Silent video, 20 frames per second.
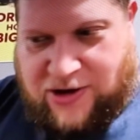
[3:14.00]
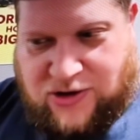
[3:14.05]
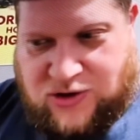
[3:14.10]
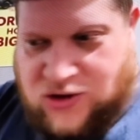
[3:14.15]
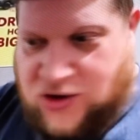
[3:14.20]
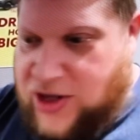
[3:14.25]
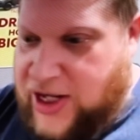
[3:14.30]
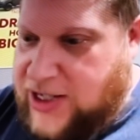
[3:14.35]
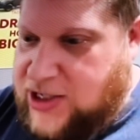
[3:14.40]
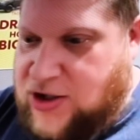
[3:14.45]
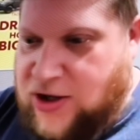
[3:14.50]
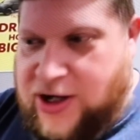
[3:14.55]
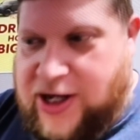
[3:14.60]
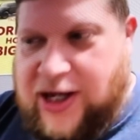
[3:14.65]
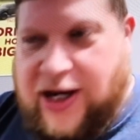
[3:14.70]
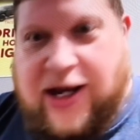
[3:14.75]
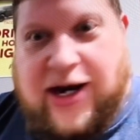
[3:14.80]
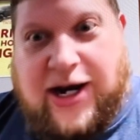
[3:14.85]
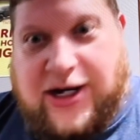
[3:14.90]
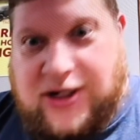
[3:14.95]
so they took
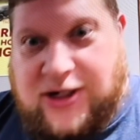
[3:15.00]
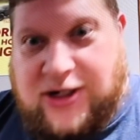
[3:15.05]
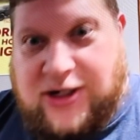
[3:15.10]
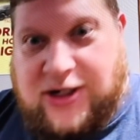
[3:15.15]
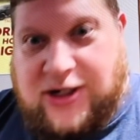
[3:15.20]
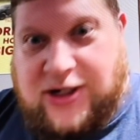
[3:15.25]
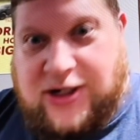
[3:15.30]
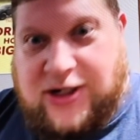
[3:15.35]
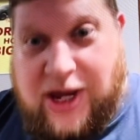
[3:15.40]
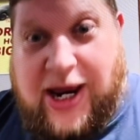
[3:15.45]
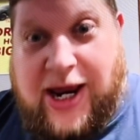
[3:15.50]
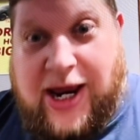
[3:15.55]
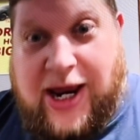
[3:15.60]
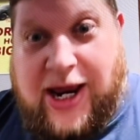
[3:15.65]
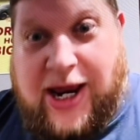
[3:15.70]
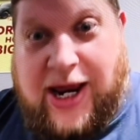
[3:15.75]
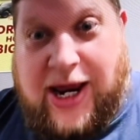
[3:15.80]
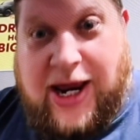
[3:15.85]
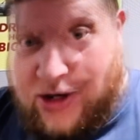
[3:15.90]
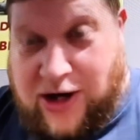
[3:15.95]
it in. I told them that, Hey,
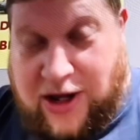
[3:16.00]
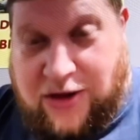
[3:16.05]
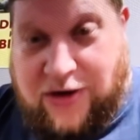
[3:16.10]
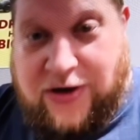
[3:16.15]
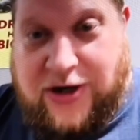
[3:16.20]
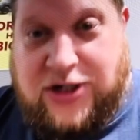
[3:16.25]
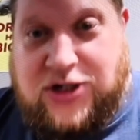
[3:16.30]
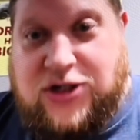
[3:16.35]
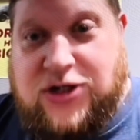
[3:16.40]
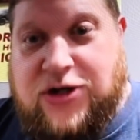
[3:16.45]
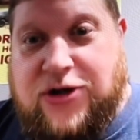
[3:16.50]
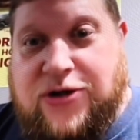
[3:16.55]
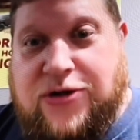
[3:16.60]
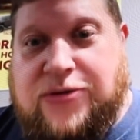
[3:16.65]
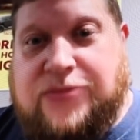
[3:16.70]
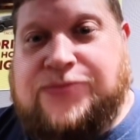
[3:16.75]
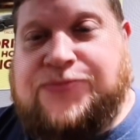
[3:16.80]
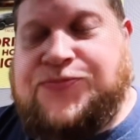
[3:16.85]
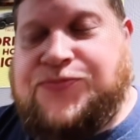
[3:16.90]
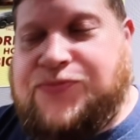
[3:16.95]
there's another
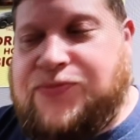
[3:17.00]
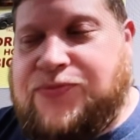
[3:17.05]
issue.